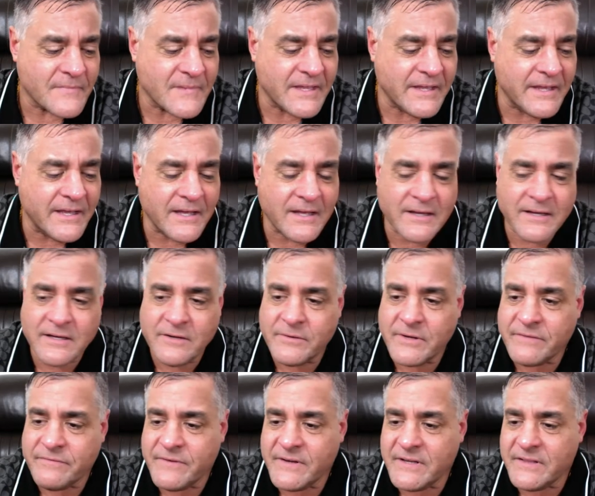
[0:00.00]
yeah.
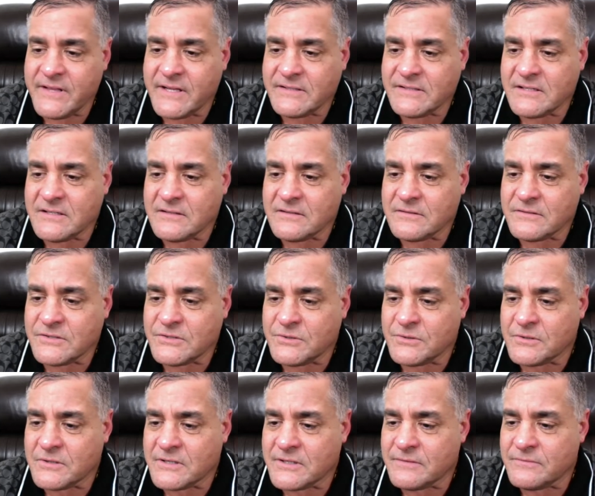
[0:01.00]
Anyway, that's another
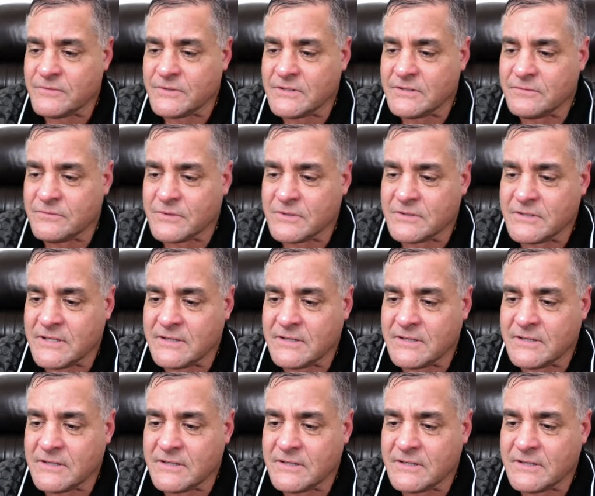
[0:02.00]
story. What the word?